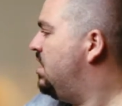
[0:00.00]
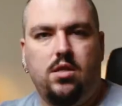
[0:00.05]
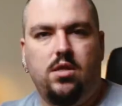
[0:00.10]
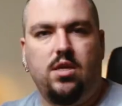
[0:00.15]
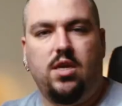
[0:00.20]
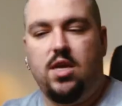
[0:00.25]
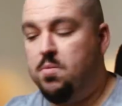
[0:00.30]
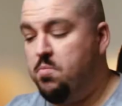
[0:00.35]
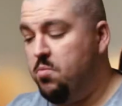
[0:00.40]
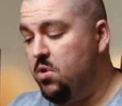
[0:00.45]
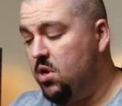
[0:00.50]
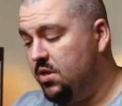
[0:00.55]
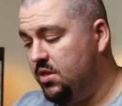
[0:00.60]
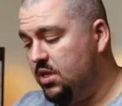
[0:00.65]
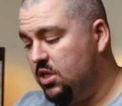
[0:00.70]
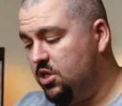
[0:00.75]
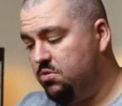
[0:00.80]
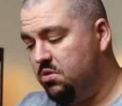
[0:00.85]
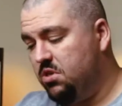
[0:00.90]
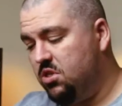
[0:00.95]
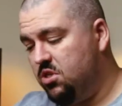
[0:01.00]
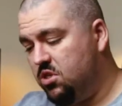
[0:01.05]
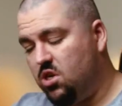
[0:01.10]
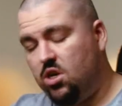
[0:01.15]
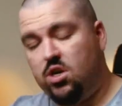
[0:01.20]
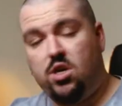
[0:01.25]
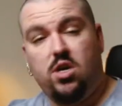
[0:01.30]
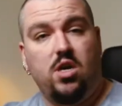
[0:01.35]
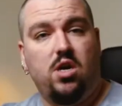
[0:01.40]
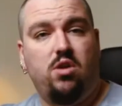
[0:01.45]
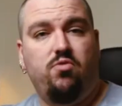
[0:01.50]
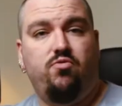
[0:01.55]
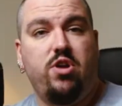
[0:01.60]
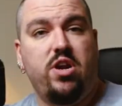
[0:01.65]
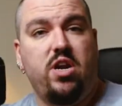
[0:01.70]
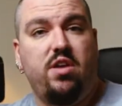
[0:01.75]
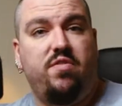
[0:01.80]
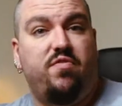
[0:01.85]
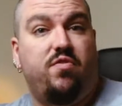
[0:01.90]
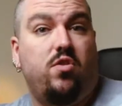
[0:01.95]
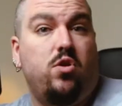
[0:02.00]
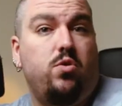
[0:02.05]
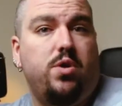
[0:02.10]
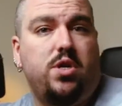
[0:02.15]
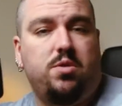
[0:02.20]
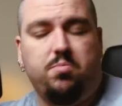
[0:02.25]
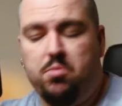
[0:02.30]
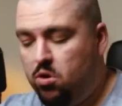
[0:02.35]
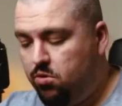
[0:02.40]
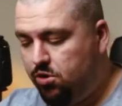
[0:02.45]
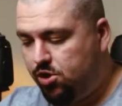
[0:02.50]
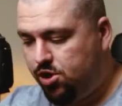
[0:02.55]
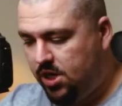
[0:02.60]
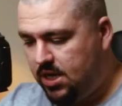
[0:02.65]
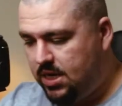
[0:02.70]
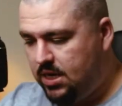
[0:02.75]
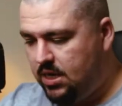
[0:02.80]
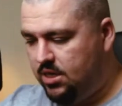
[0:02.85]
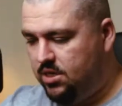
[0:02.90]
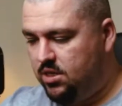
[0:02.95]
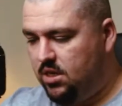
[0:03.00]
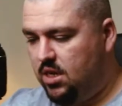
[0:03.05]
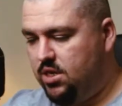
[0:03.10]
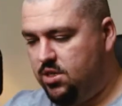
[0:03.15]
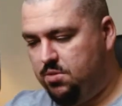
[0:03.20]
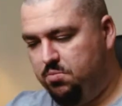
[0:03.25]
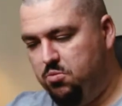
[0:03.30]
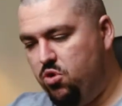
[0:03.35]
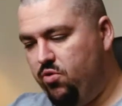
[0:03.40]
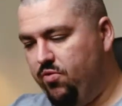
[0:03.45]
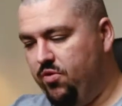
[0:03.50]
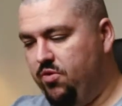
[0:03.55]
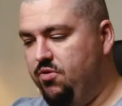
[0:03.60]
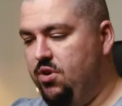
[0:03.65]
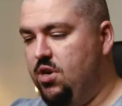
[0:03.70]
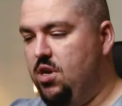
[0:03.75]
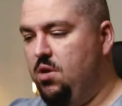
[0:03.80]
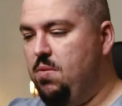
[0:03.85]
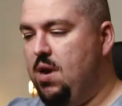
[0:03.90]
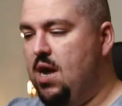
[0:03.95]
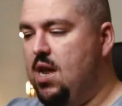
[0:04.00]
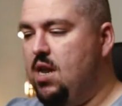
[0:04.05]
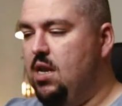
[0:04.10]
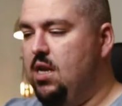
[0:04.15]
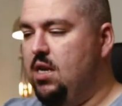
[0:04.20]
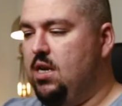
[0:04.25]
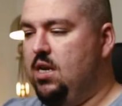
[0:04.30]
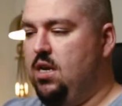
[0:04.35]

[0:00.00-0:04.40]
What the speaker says: The gimbal on this one's got a really fluid motion. It's moving really well. I